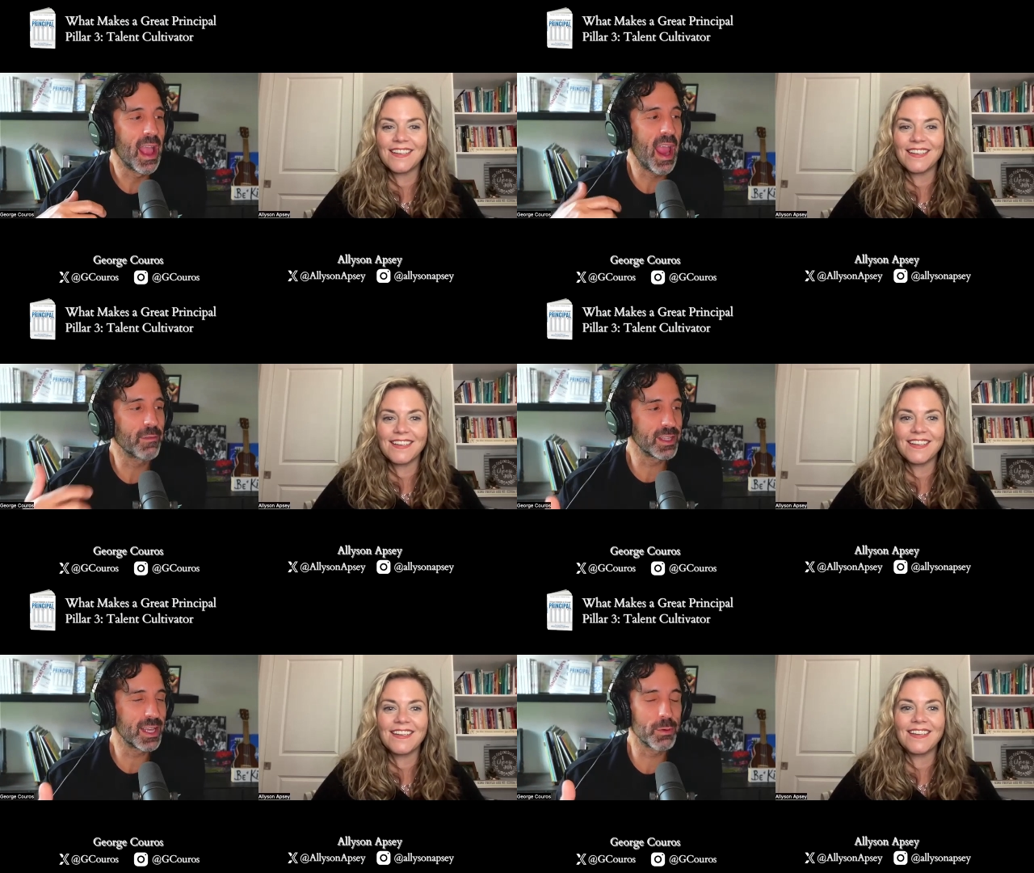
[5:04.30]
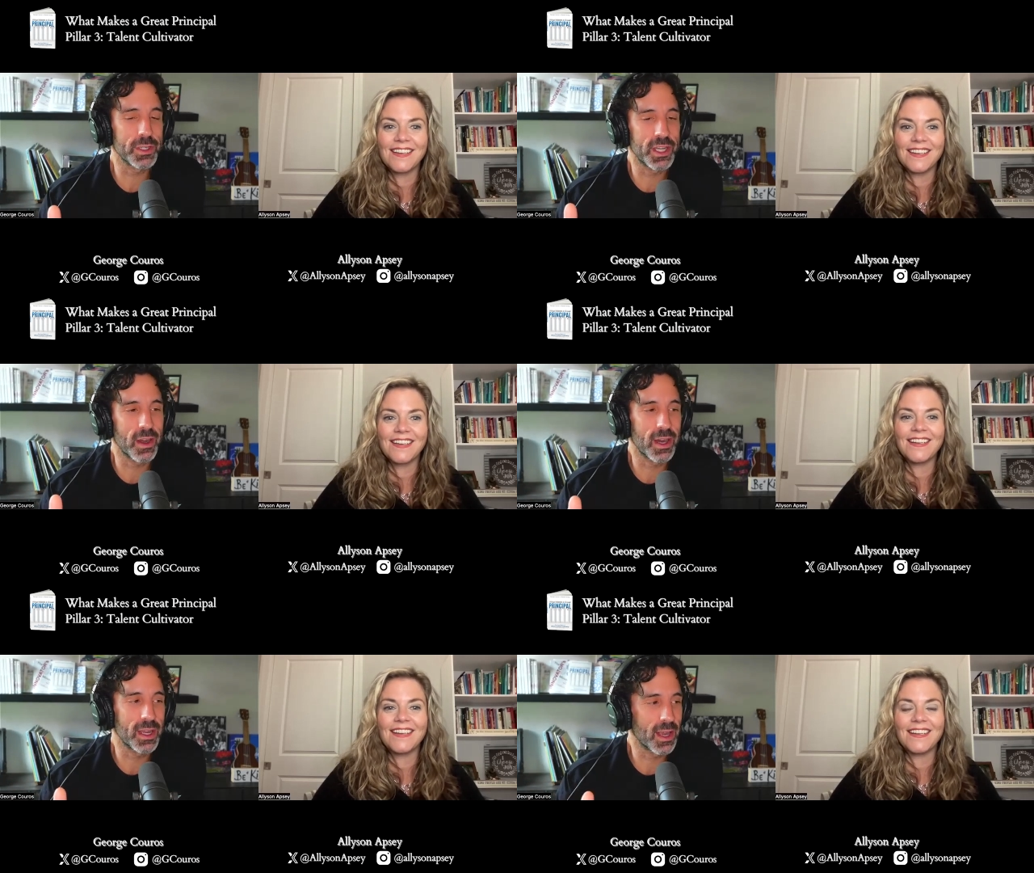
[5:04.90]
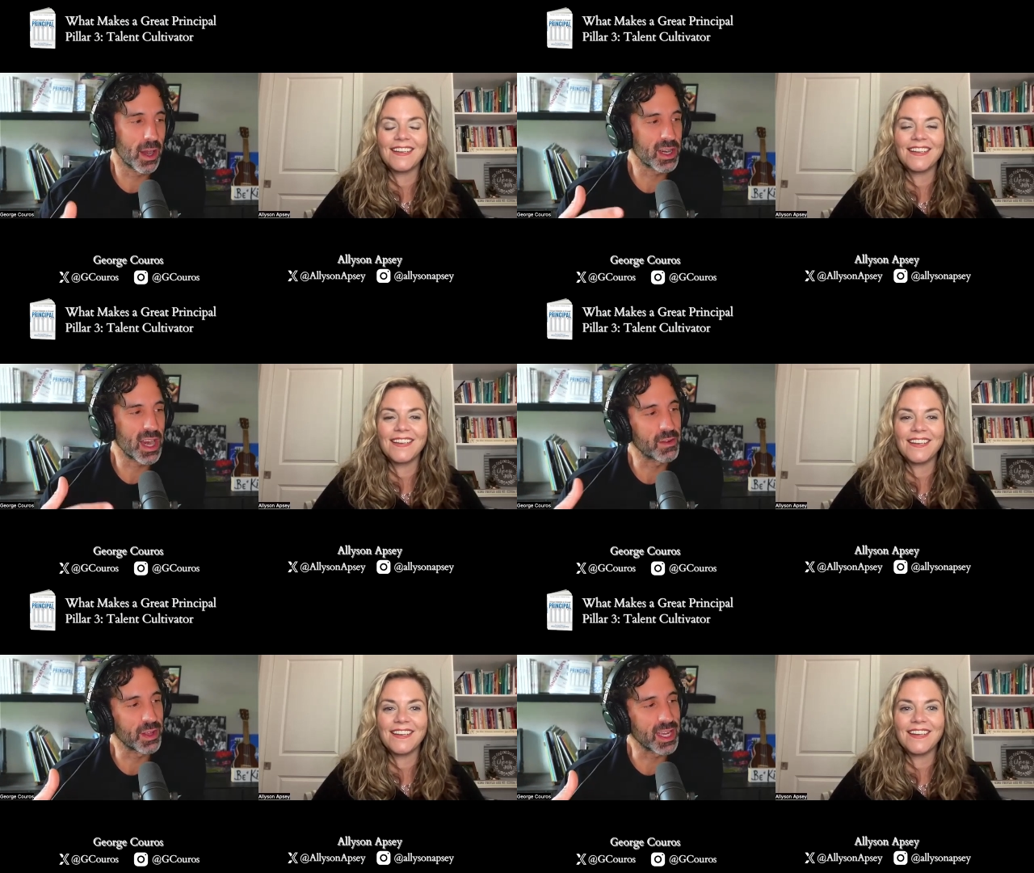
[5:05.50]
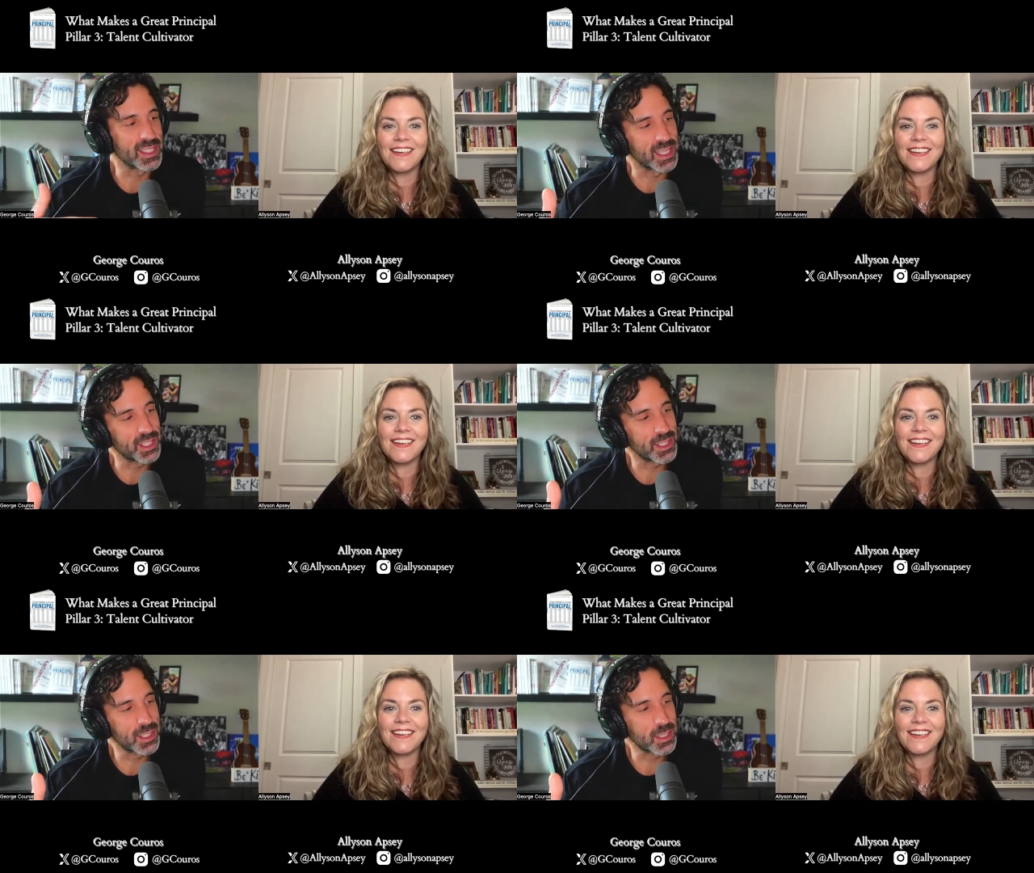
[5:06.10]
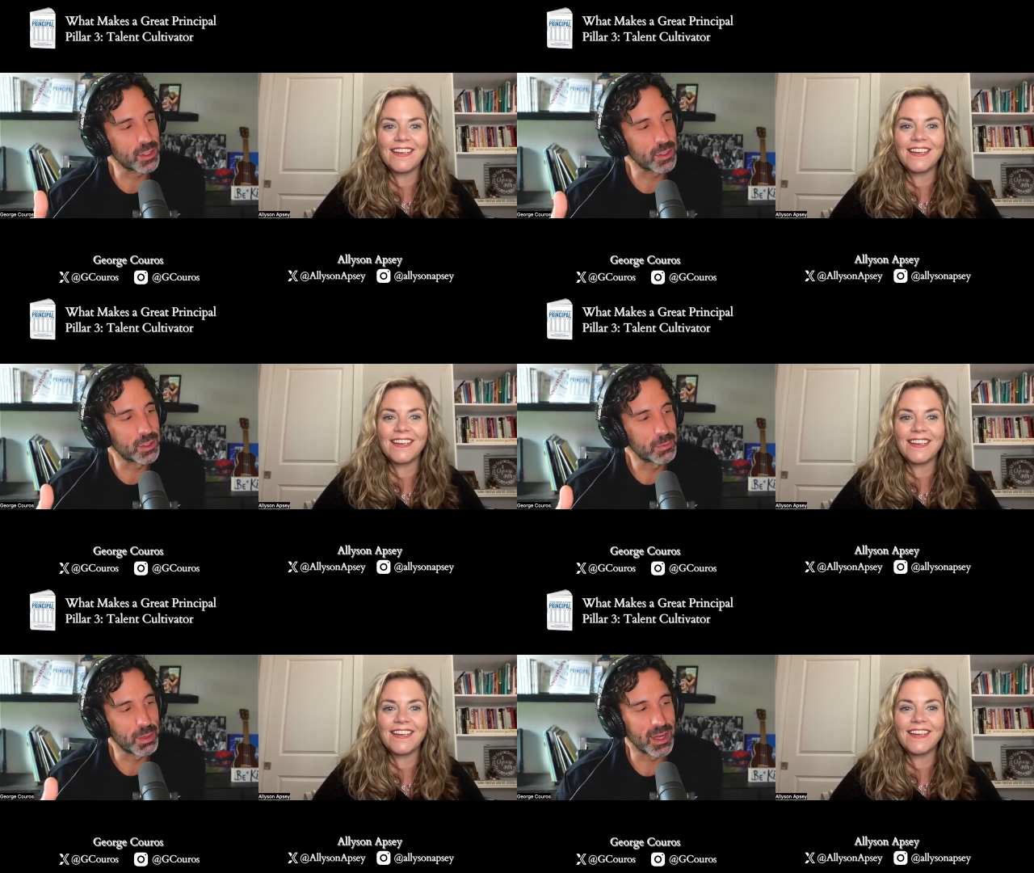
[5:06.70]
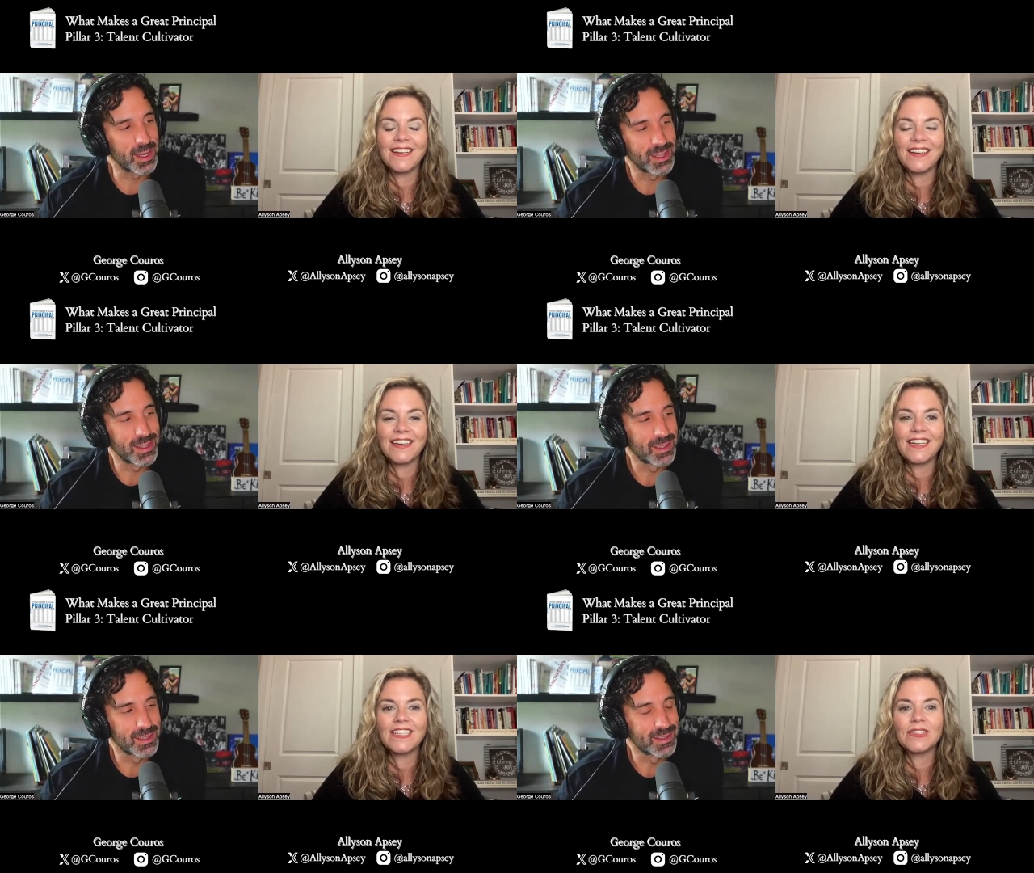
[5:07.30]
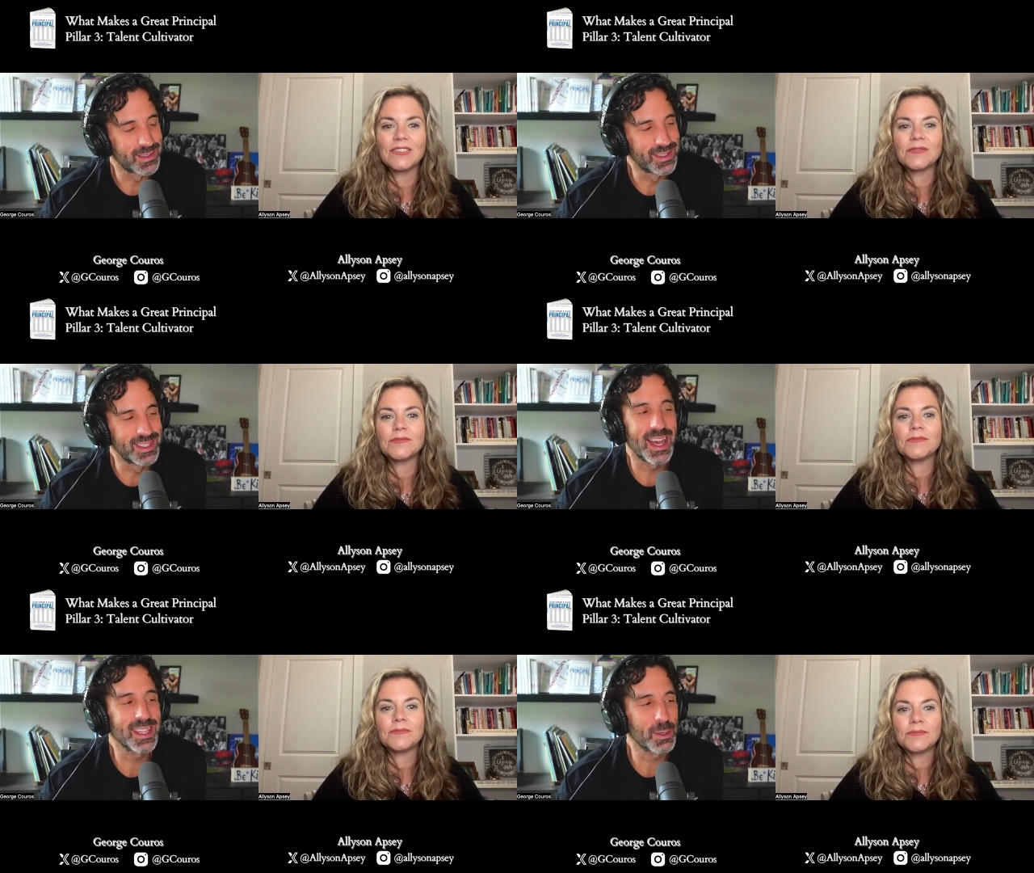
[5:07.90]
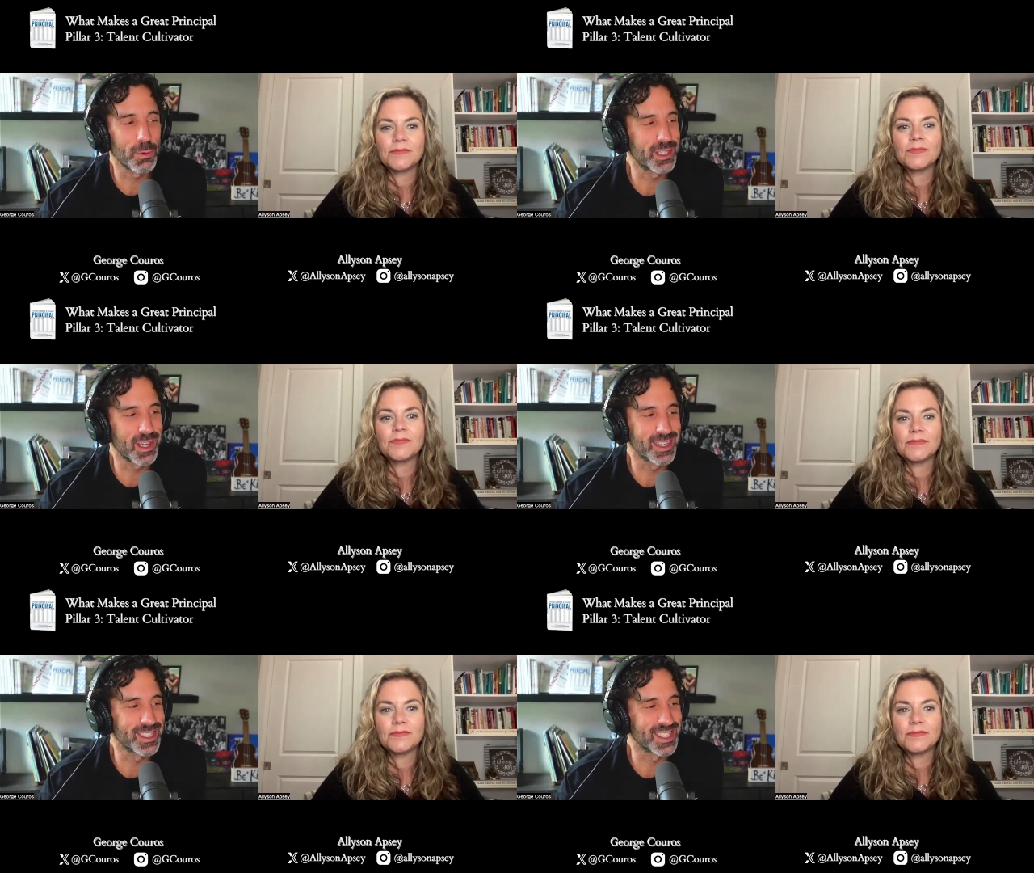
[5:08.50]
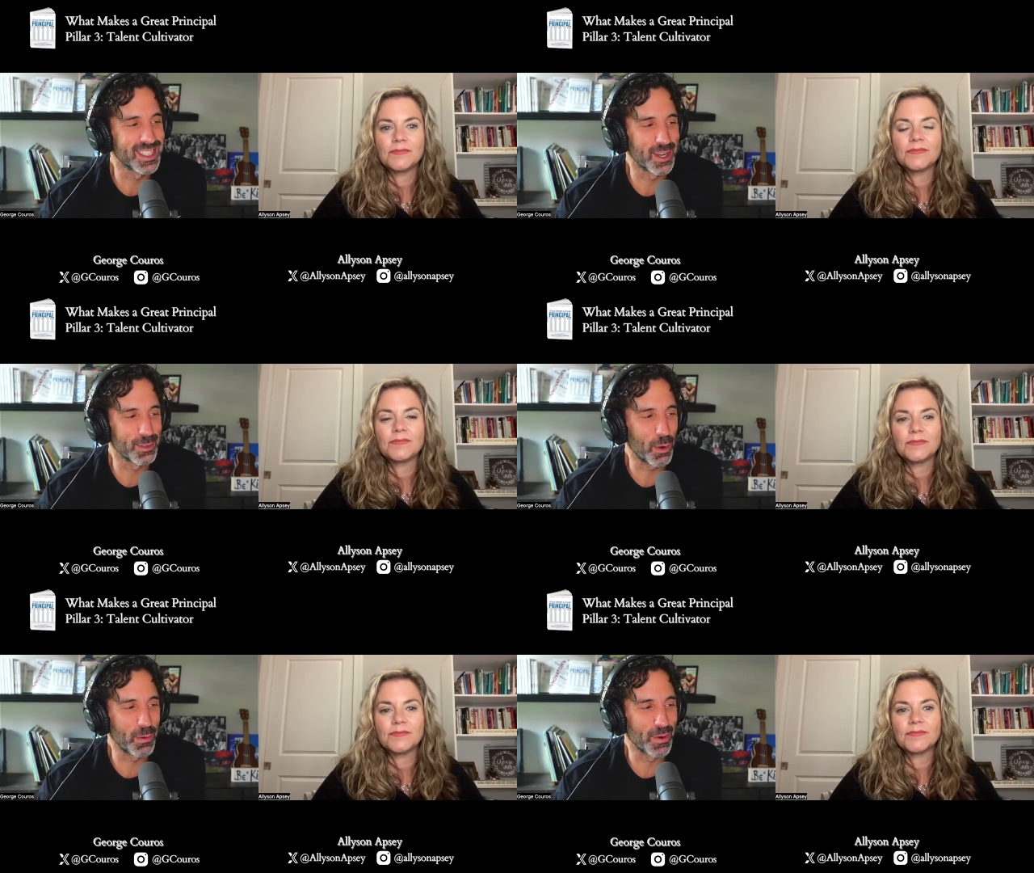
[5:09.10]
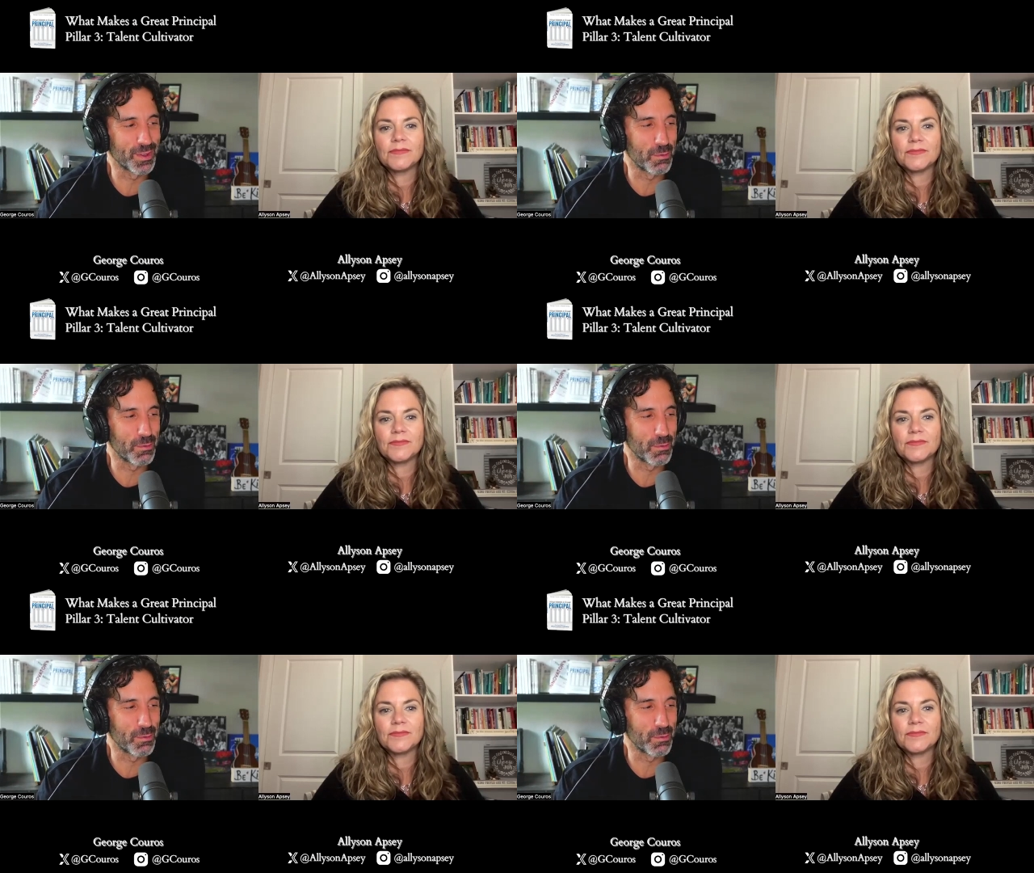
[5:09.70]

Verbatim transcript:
Speaker 1: everything we're sharing are kind of like additions to, but nothing we're sharing is as good as what we wrote in the